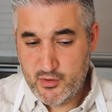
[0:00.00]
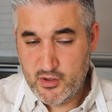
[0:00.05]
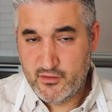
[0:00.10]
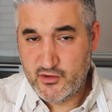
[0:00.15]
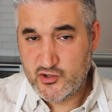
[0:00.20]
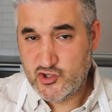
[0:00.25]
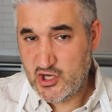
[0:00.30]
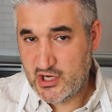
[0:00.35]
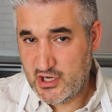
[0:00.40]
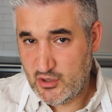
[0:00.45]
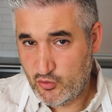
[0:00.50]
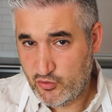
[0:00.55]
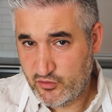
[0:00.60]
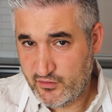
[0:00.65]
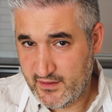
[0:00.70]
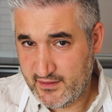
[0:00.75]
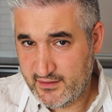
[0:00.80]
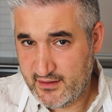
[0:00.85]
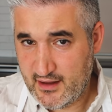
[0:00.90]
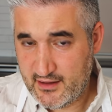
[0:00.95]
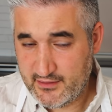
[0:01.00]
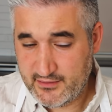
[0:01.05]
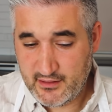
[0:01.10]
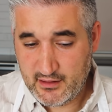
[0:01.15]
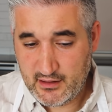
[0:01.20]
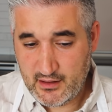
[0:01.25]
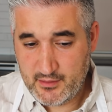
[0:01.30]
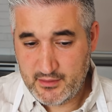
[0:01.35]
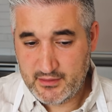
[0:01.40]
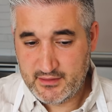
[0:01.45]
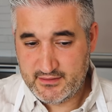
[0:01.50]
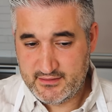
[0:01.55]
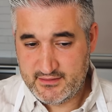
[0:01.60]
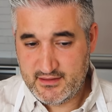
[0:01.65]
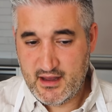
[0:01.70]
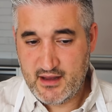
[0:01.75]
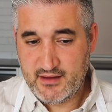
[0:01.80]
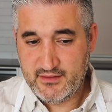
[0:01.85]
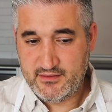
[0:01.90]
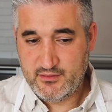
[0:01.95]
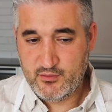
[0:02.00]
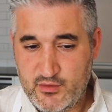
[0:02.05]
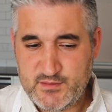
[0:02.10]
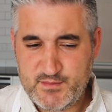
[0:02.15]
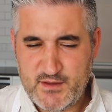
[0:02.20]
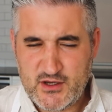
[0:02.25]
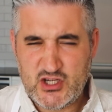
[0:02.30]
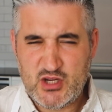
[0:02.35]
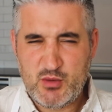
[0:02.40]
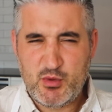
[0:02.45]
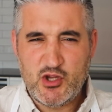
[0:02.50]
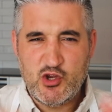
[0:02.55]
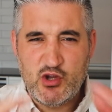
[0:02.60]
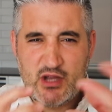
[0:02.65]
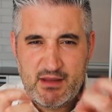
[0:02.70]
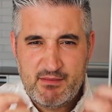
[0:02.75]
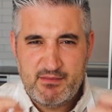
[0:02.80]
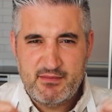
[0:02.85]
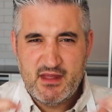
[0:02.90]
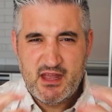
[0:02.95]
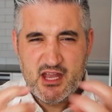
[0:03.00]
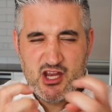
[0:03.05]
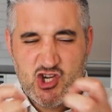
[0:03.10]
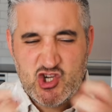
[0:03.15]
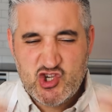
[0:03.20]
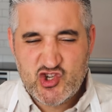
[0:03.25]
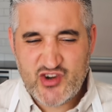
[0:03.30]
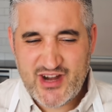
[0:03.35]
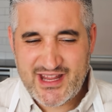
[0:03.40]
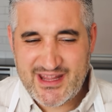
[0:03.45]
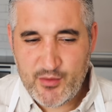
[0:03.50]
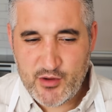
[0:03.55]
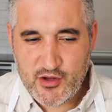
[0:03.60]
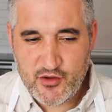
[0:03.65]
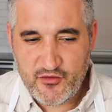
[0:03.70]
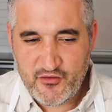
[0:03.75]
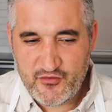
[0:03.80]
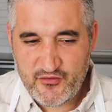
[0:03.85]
beautiful. Chicken looks fantastic. I mean, it's nice, especially when you can shred it with your